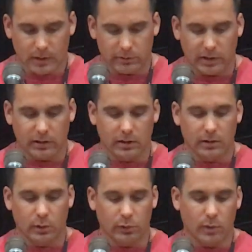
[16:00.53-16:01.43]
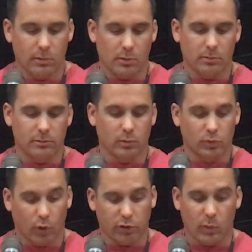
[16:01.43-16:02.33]
I was taken to
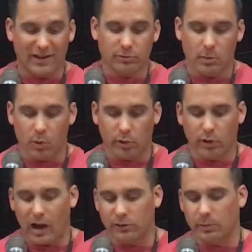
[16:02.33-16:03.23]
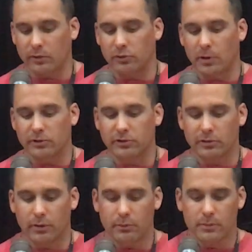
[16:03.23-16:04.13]
Northwest Memorial Hospital's emergency
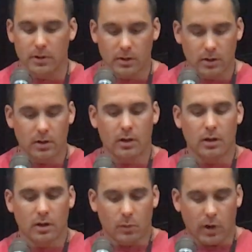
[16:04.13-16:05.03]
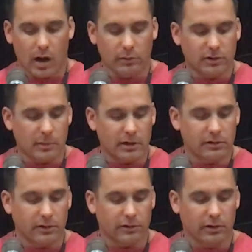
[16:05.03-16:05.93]
room, where I was admitted
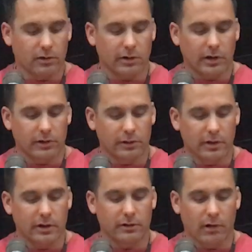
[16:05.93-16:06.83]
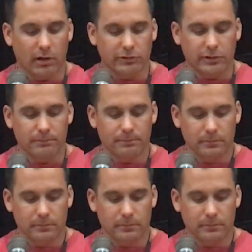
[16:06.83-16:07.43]
to the critical care unit in neurology.